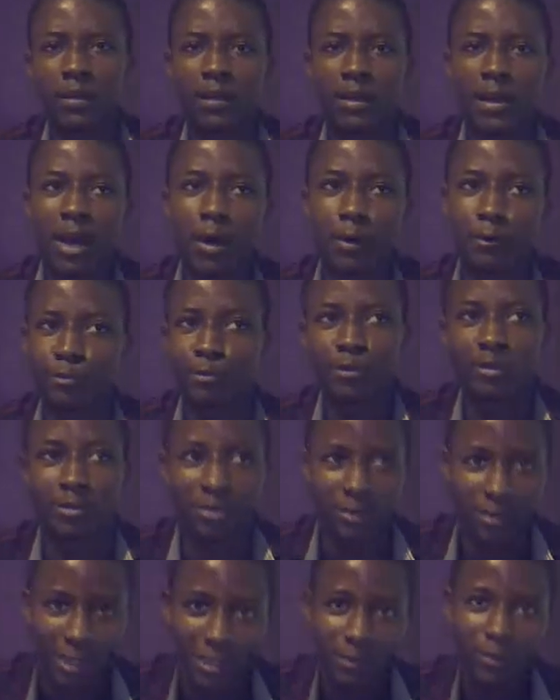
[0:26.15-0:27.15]
Now,
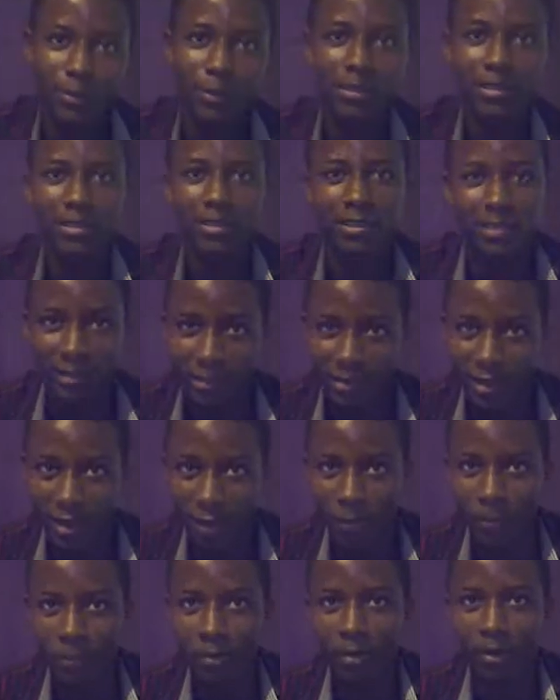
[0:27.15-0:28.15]
transport
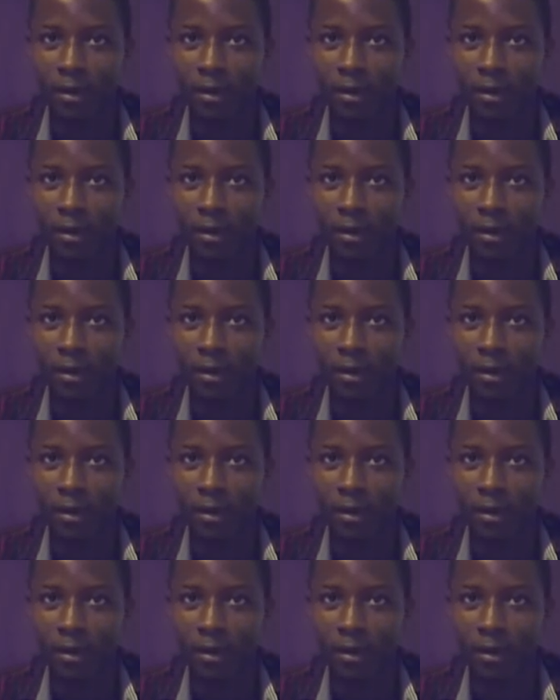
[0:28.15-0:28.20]
system